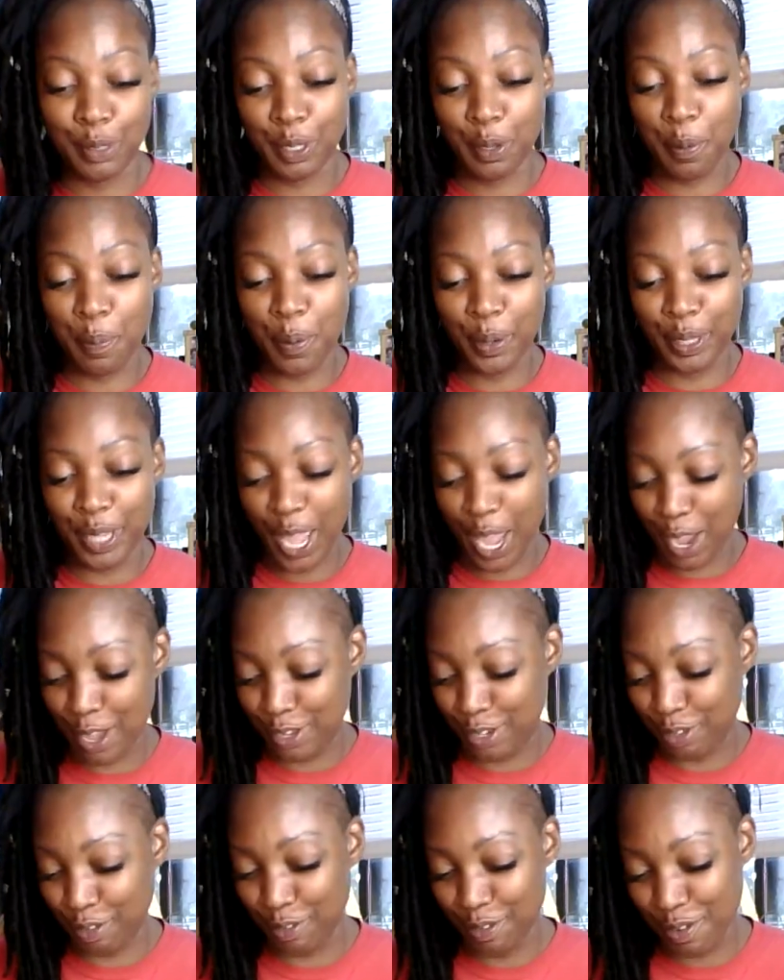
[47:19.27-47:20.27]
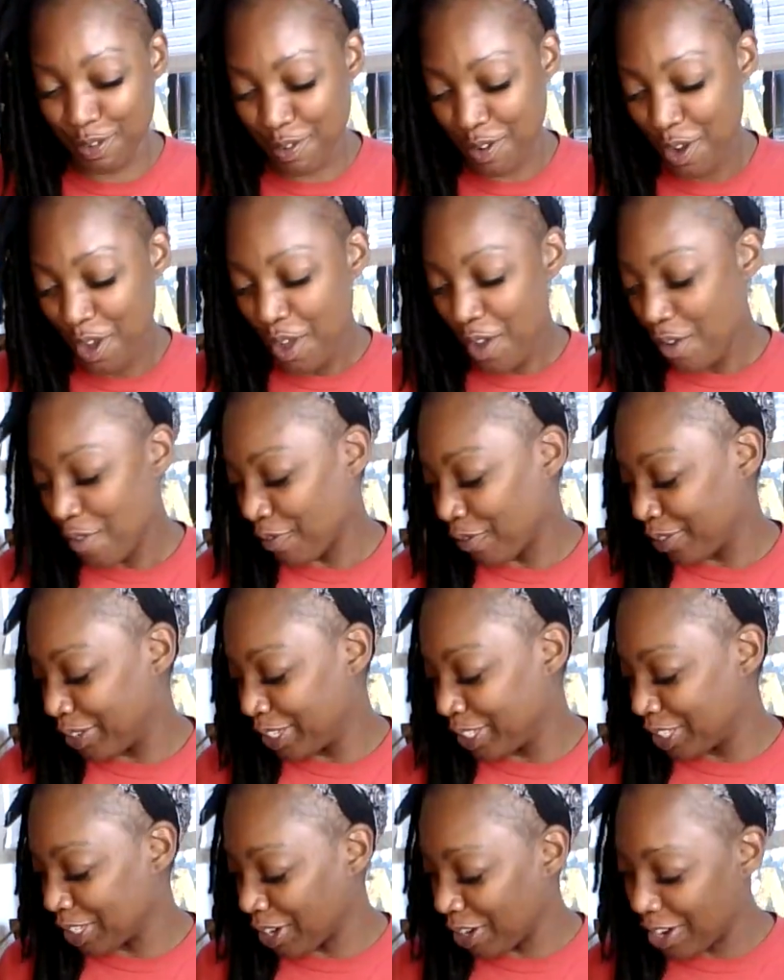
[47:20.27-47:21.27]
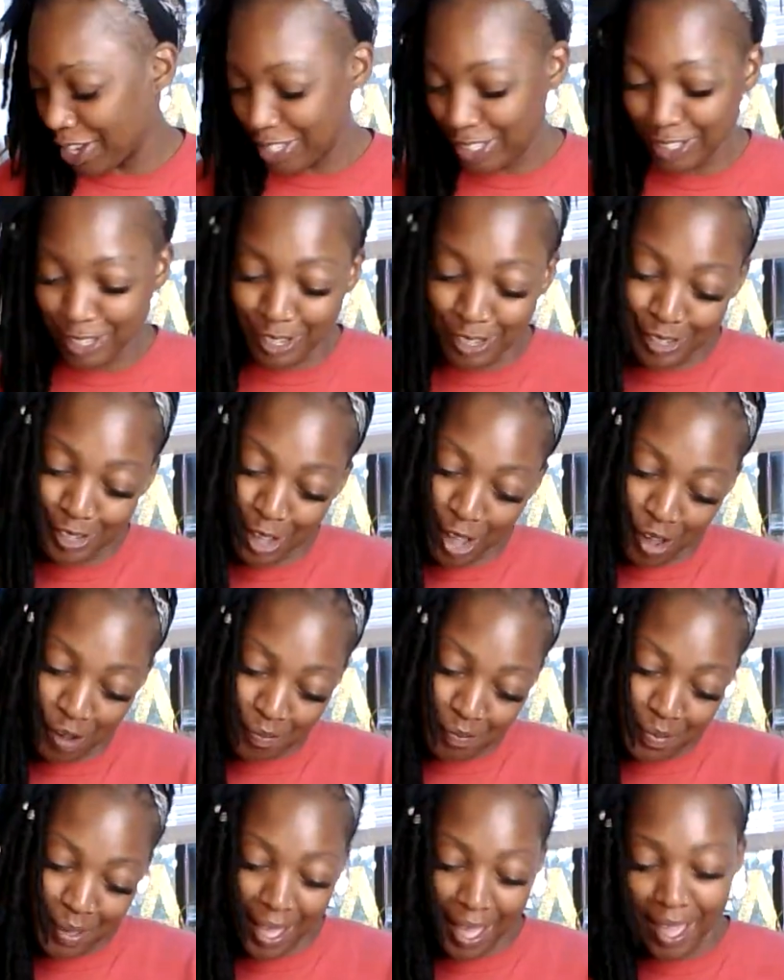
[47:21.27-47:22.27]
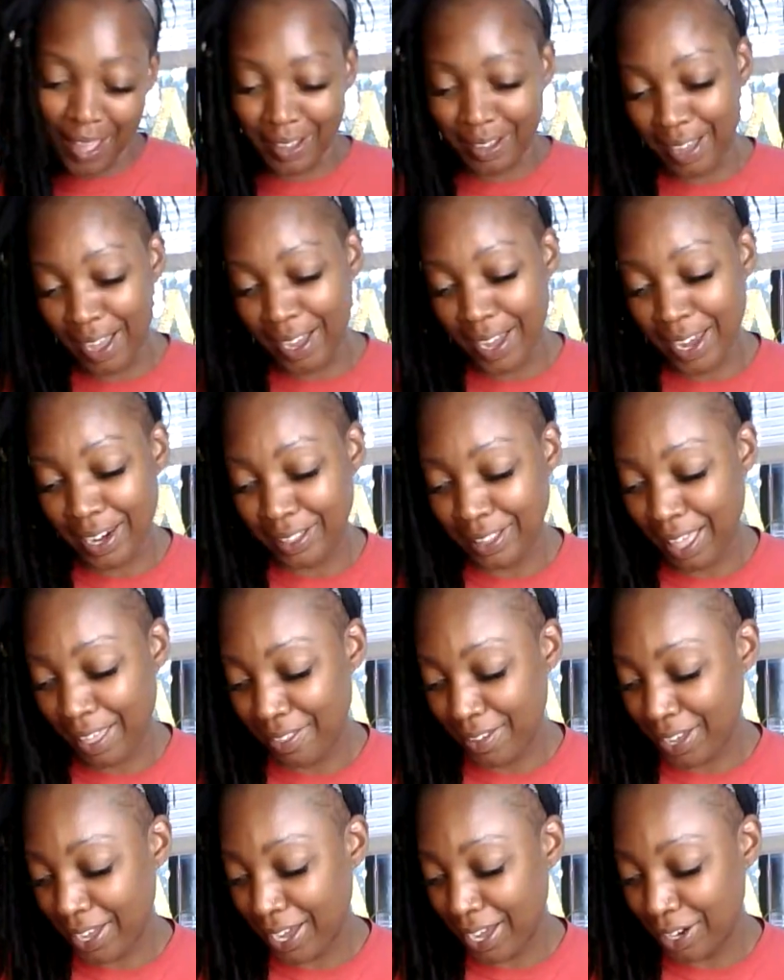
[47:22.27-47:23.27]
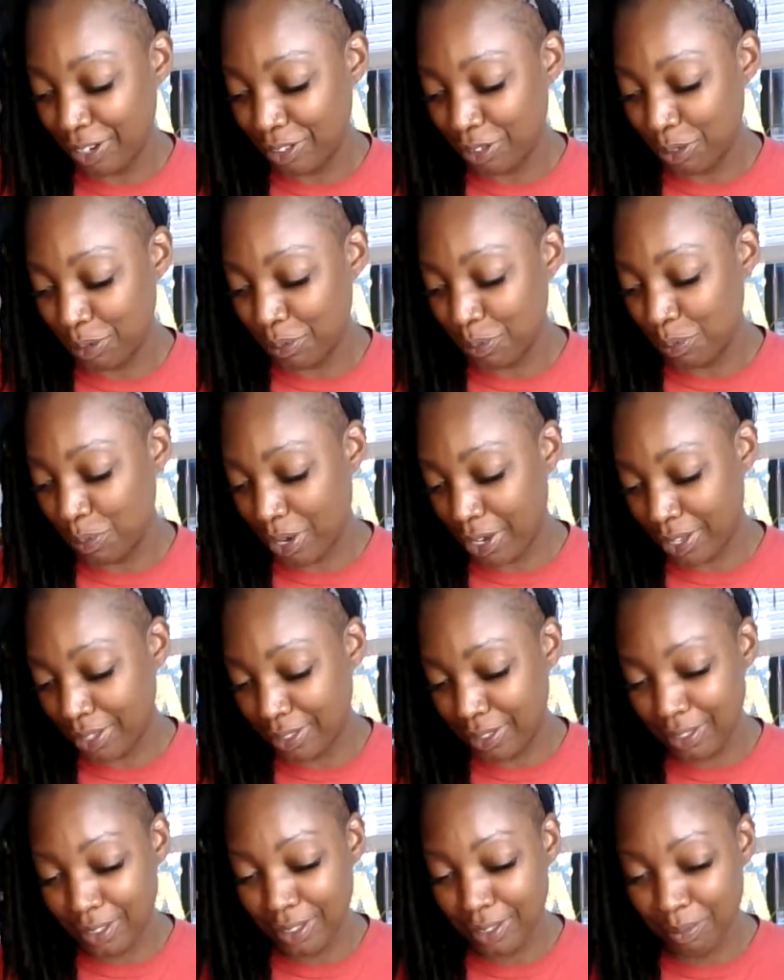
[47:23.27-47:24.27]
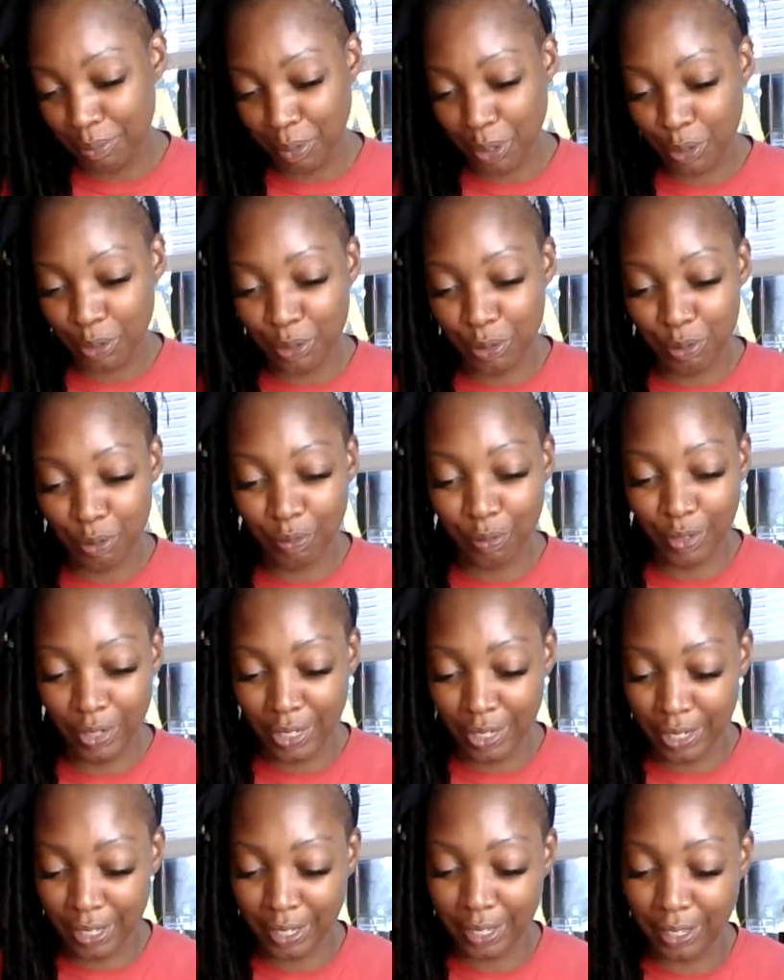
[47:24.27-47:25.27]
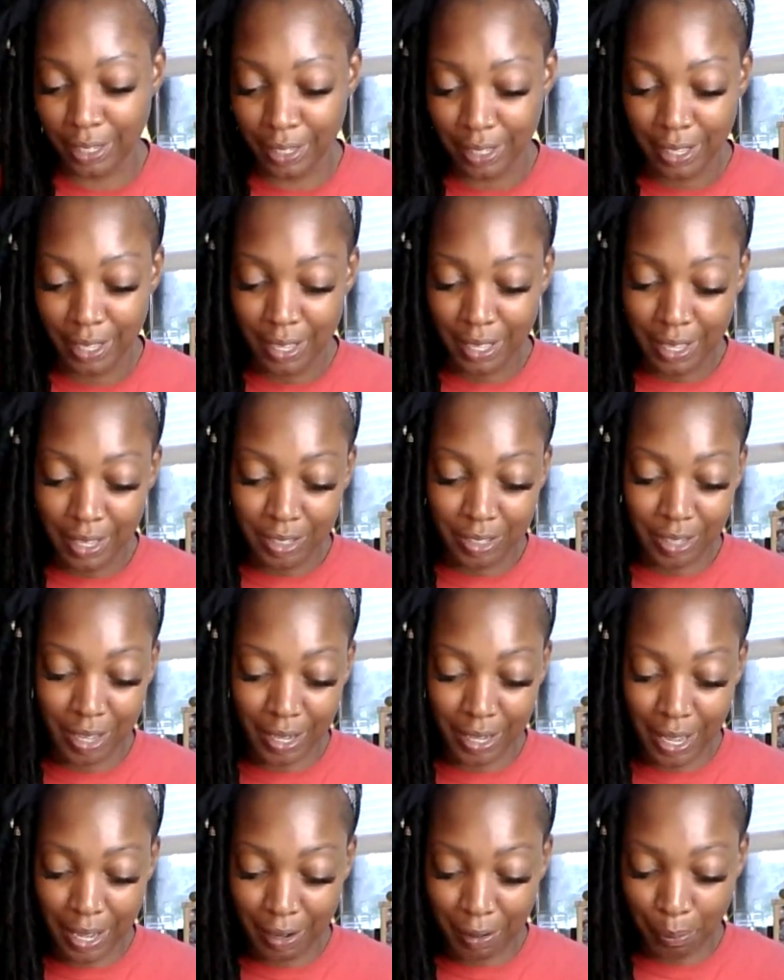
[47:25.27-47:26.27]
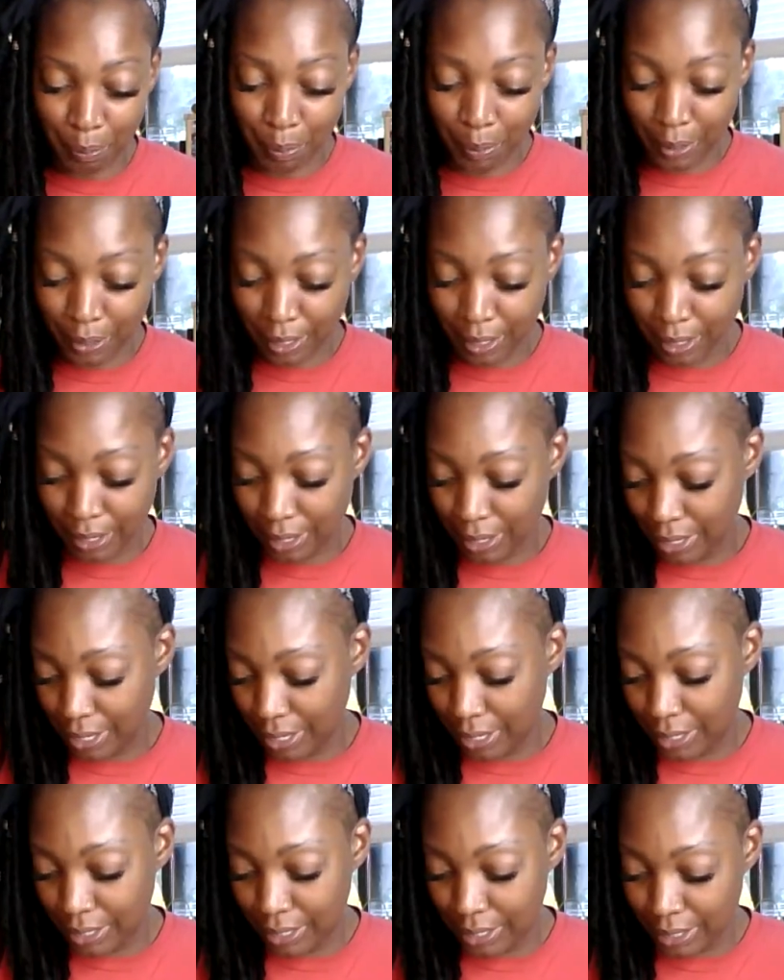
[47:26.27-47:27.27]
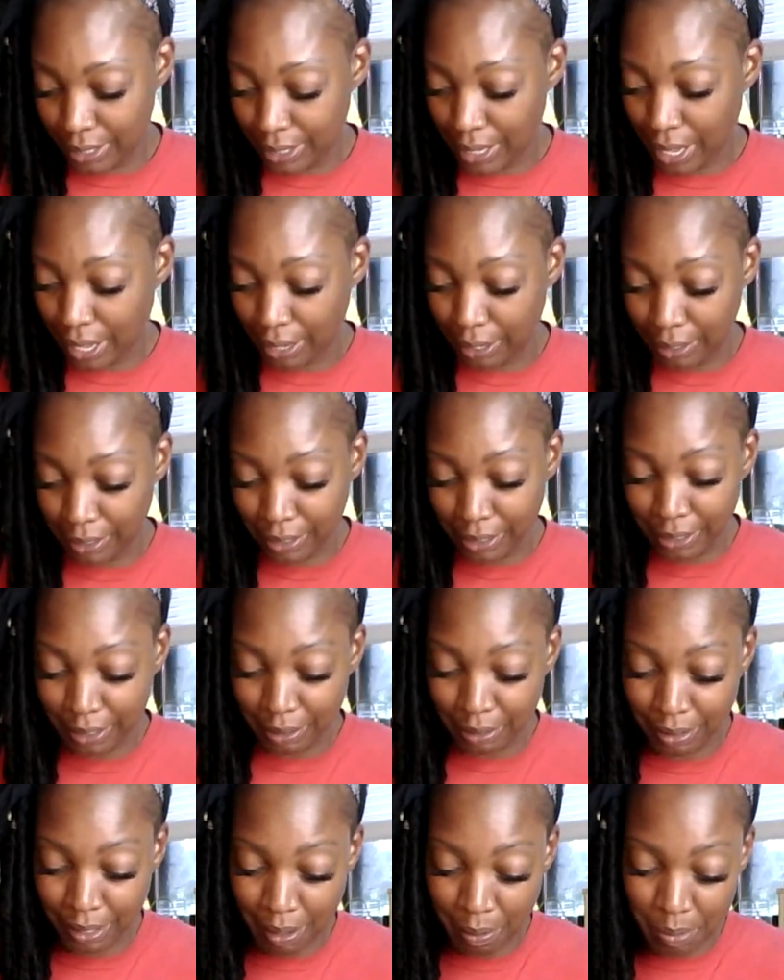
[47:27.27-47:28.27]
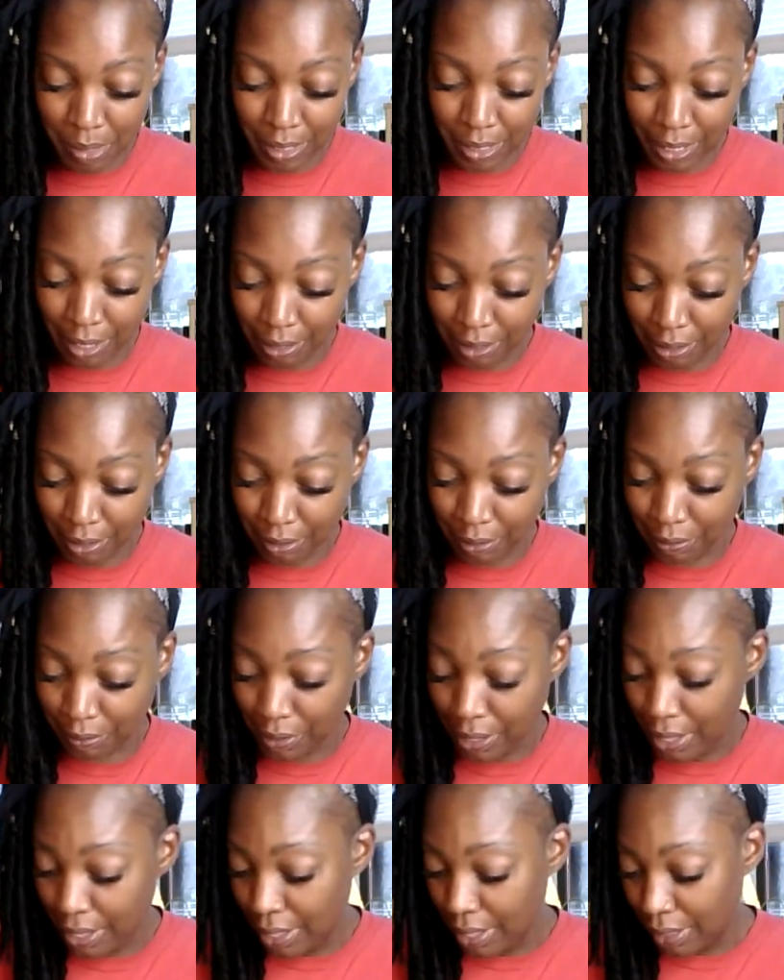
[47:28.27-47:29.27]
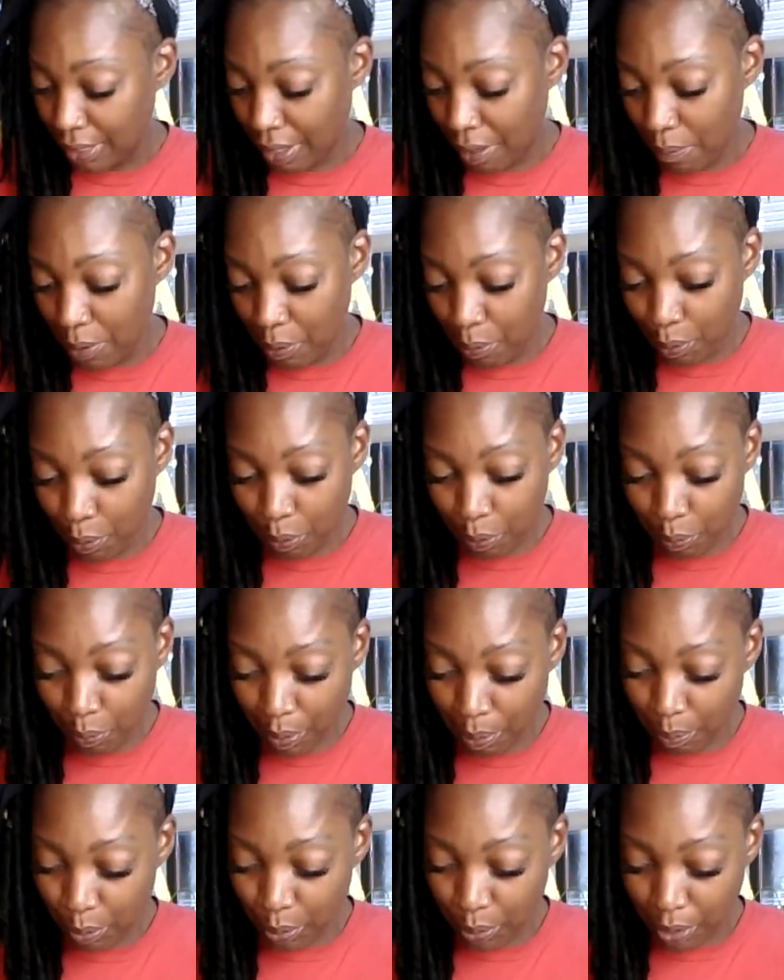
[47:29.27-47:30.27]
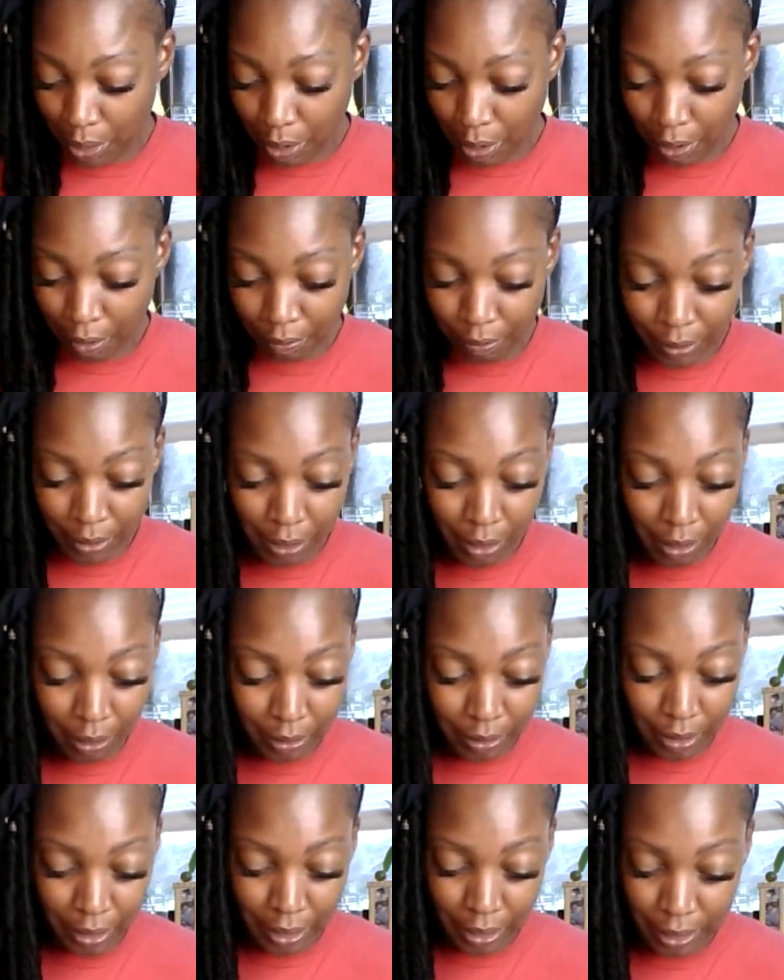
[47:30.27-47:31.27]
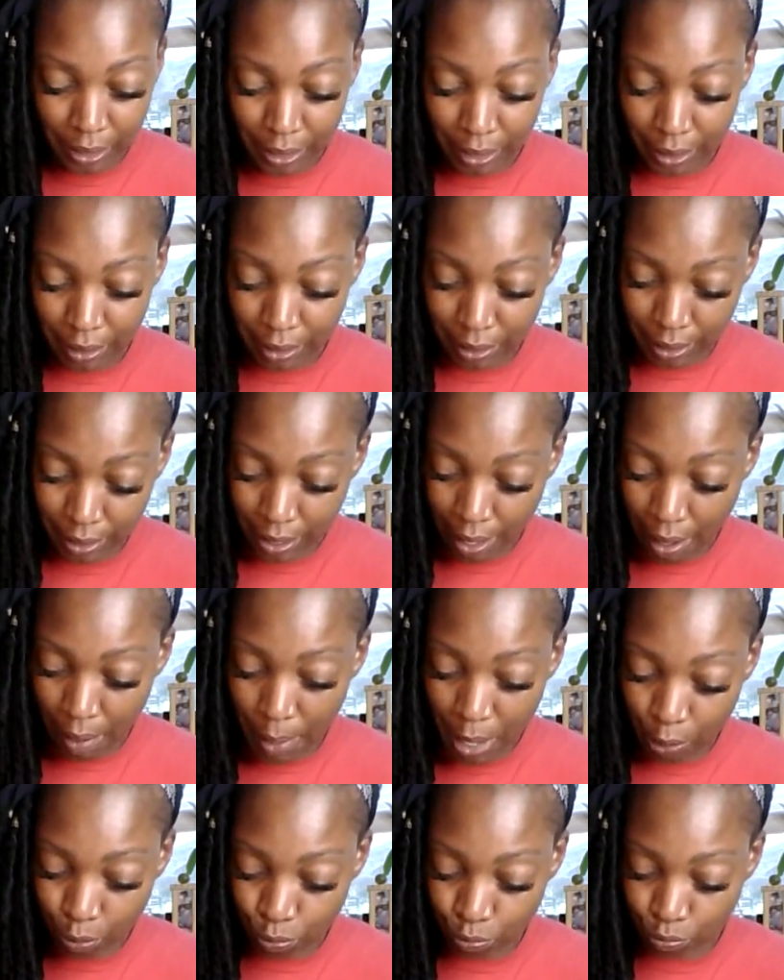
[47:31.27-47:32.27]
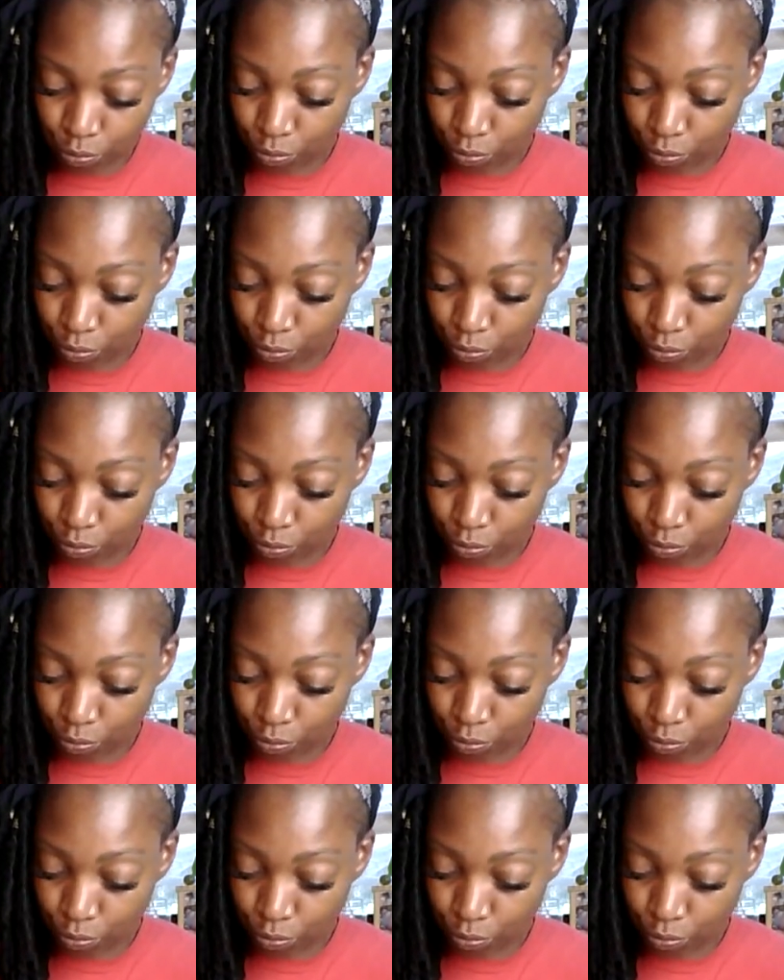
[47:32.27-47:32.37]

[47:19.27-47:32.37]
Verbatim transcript: Supernatural, recharge, and then come back. I gotta, I think I gotta do one personal reading. I got a pretty easy day. Let me tell y'all. Let me pull one more card for y'all, and then I'm out.